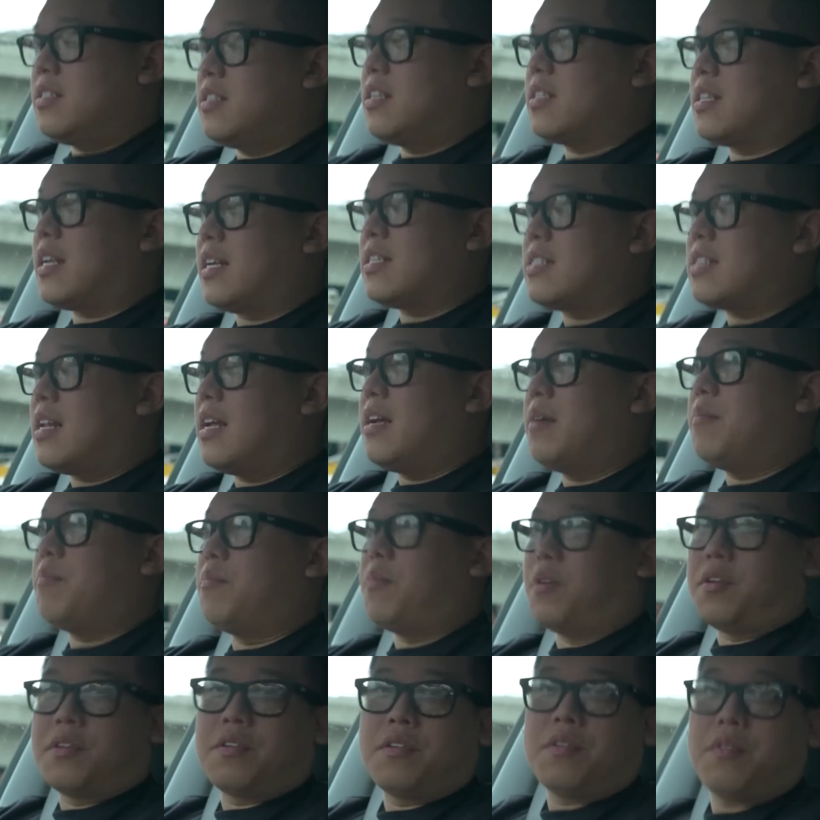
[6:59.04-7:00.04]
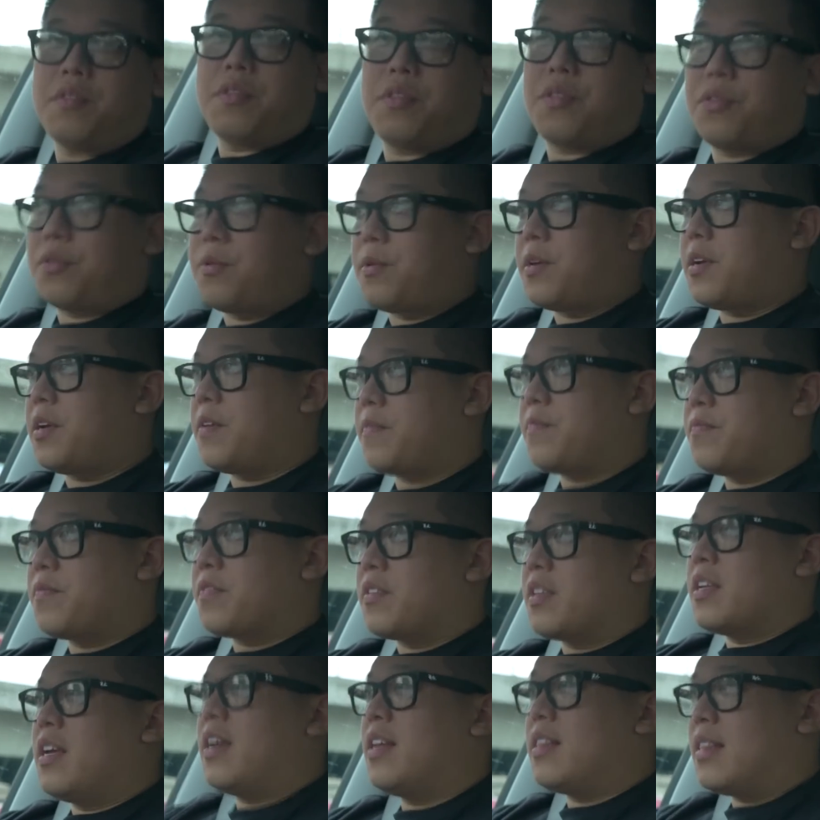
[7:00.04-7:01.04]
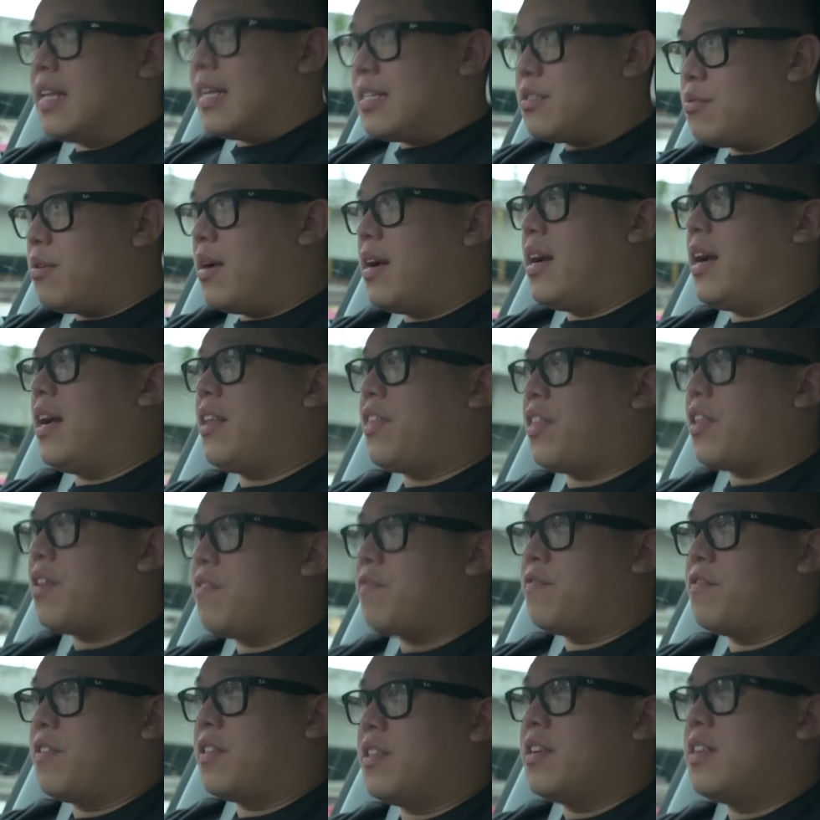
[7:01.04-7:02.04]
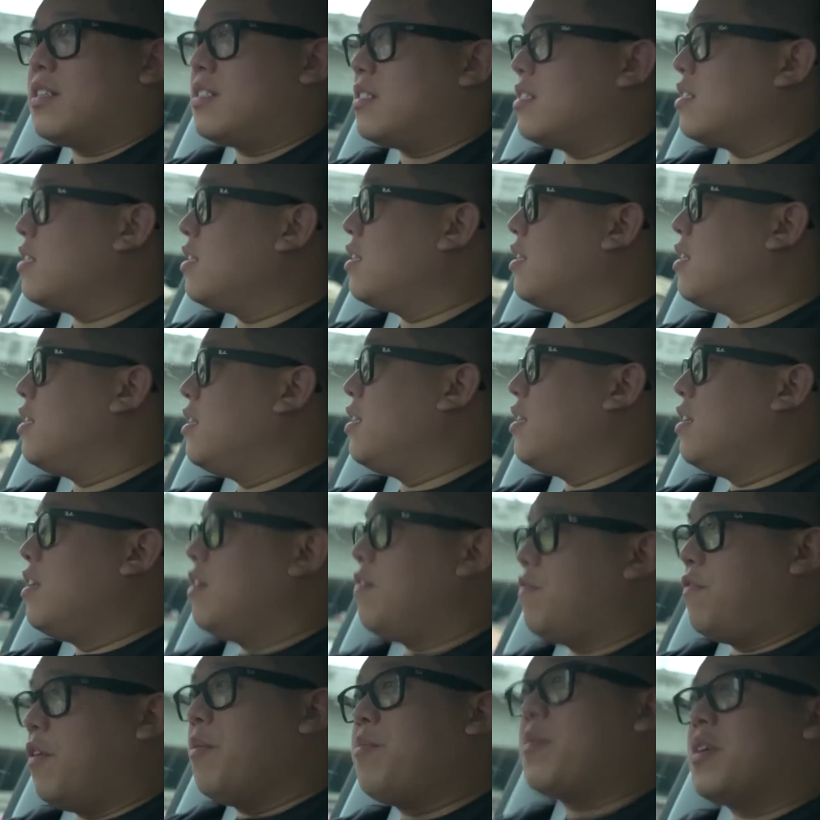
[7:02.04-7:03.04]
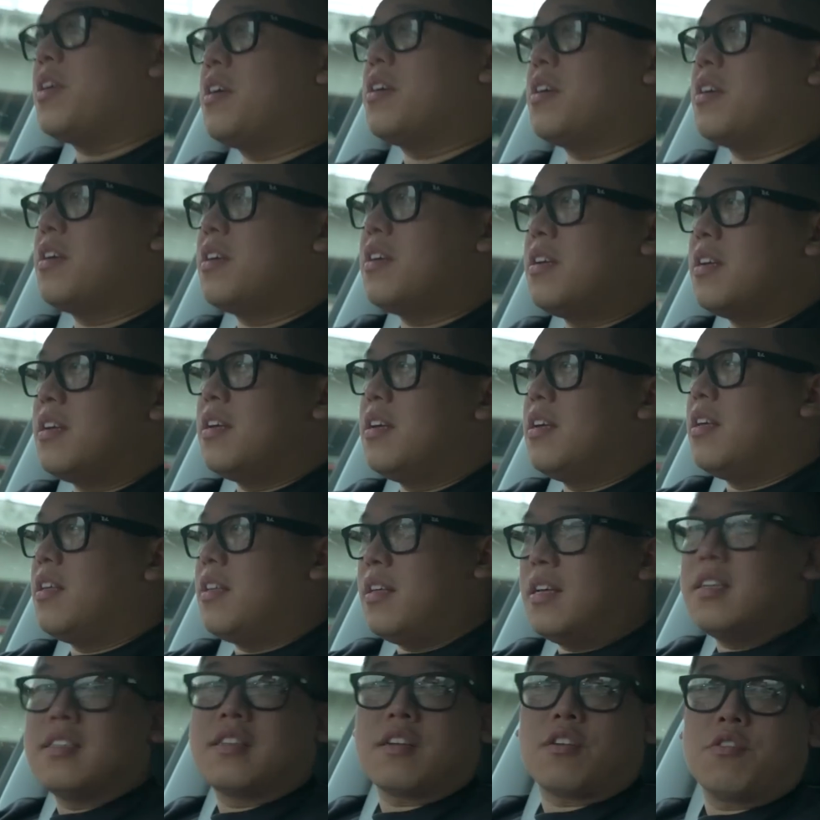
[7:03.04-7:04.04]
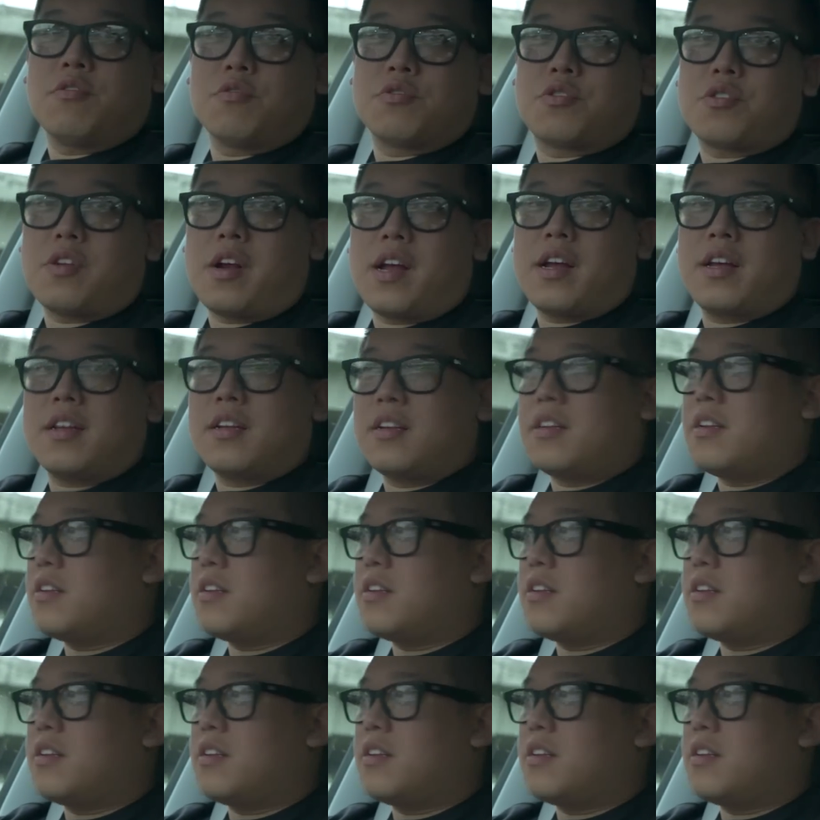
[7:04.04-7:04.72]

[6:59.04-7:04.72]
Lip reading: the Tesla Model 3. And that's why I think for this, for me, it's a go try.